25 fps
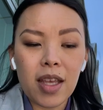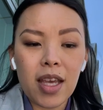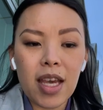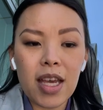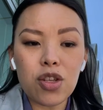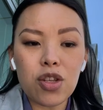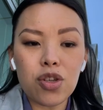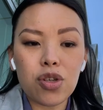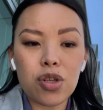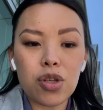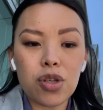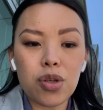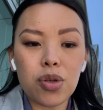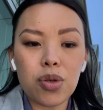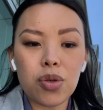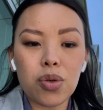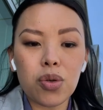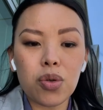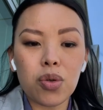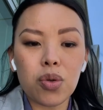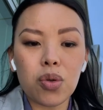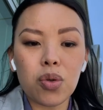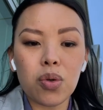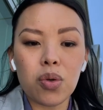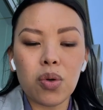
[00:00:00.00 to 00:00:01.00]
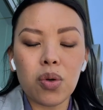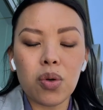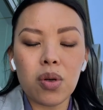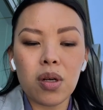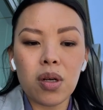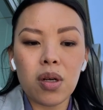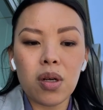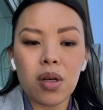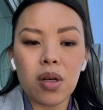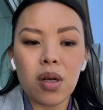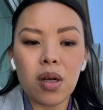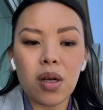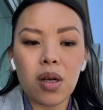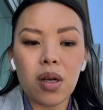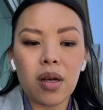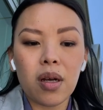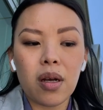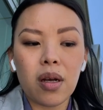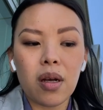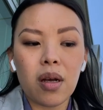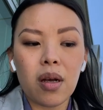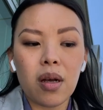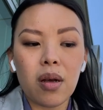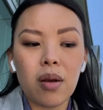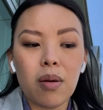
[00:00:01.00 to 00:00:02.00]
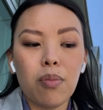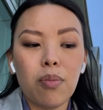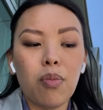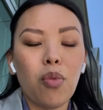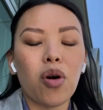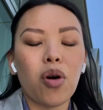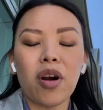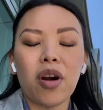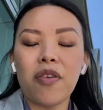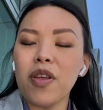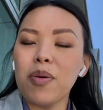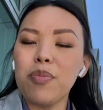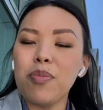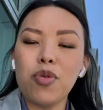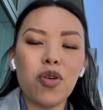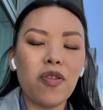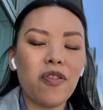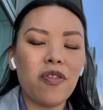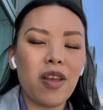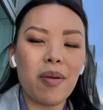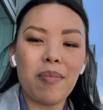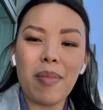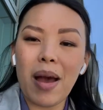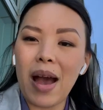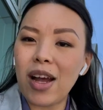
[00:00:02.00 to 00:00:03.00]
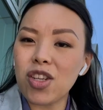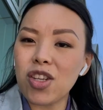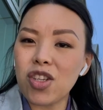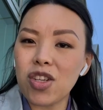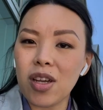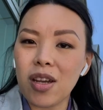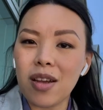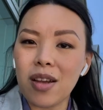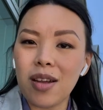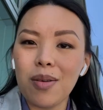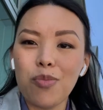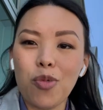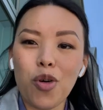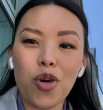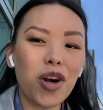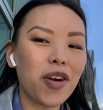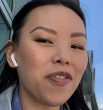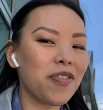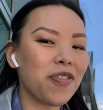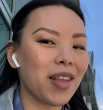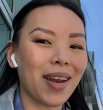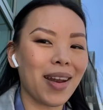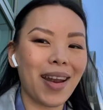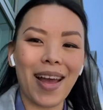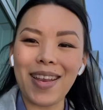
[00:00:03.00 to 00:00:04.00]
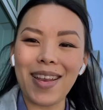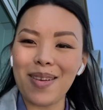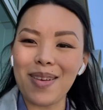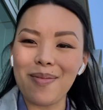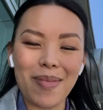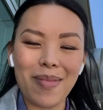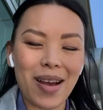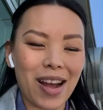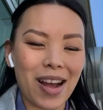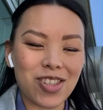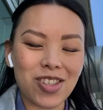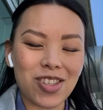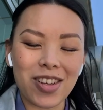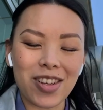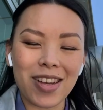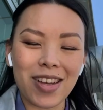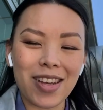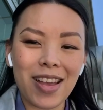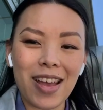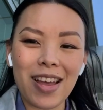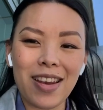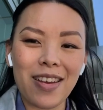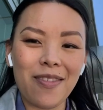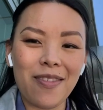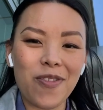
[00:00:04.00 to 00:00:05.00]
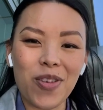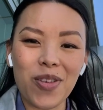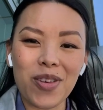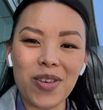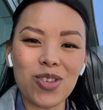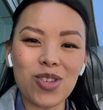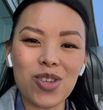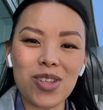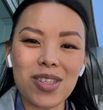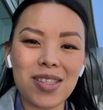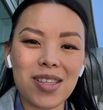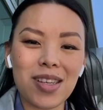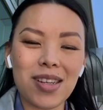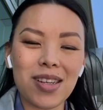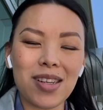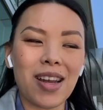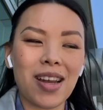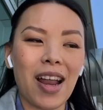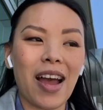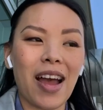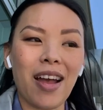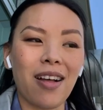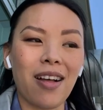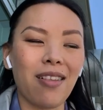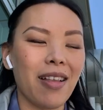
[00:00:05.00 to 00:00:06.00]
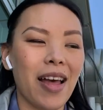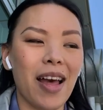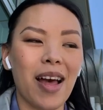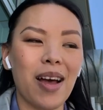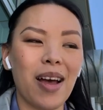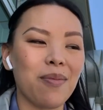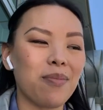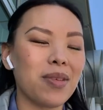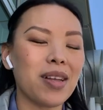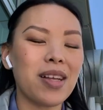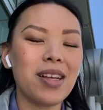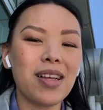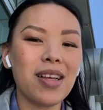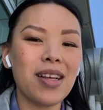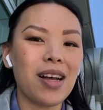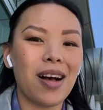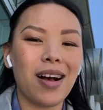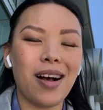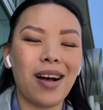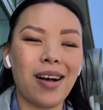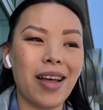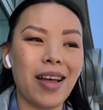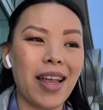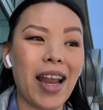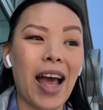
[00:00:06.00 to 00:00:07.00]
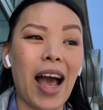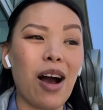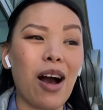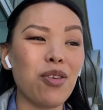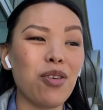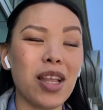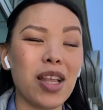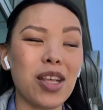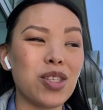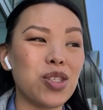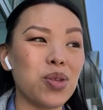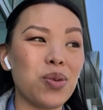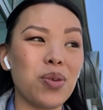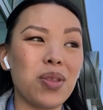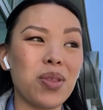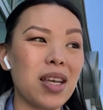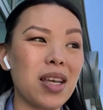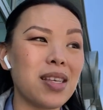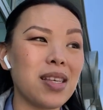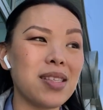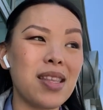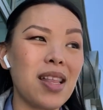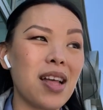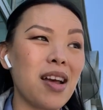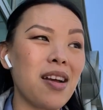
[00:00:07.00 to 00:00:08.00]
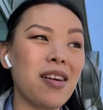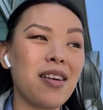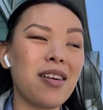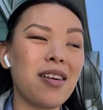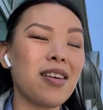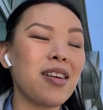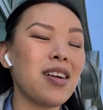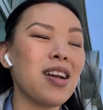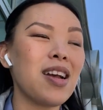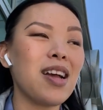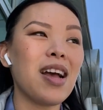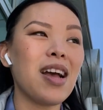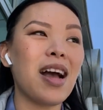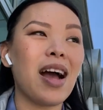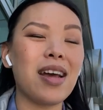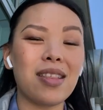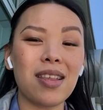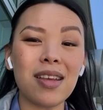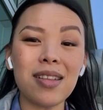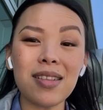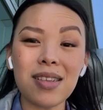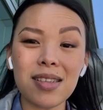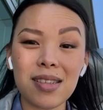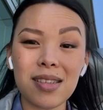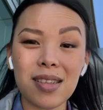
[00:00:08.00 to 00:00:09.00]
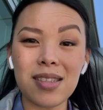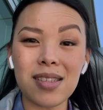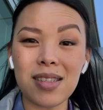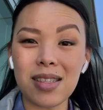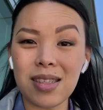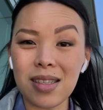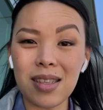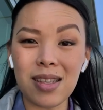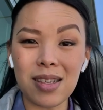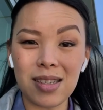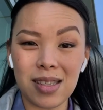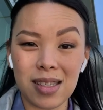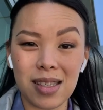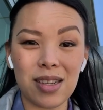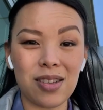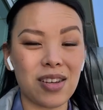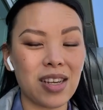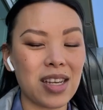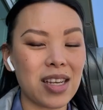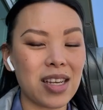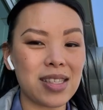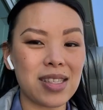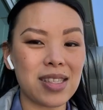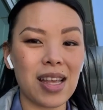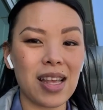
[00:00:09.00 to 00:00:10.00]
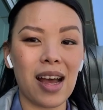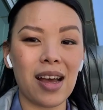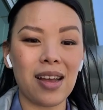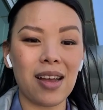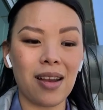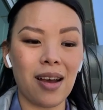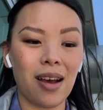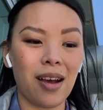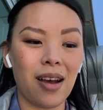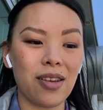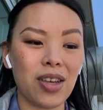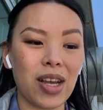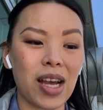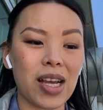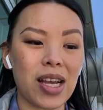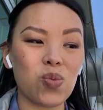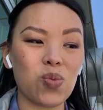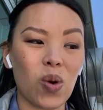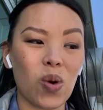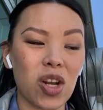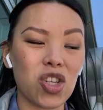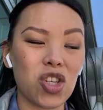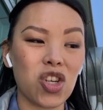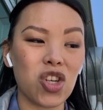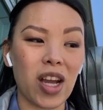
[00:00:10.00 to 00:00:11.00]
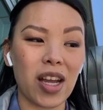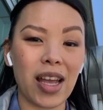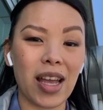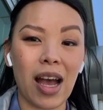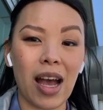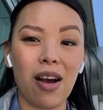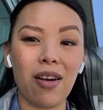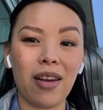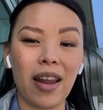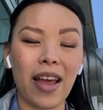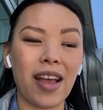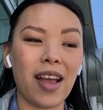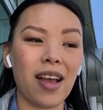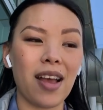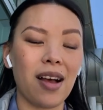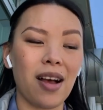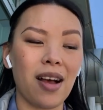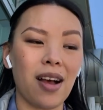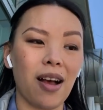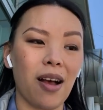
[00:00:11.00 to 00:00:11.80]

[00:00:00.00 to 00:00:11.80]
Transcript: into more of the movie magic, more of the light and magic. And if you're interested in ILM and how they do things there, I think this is the series that you guys want to check out. Like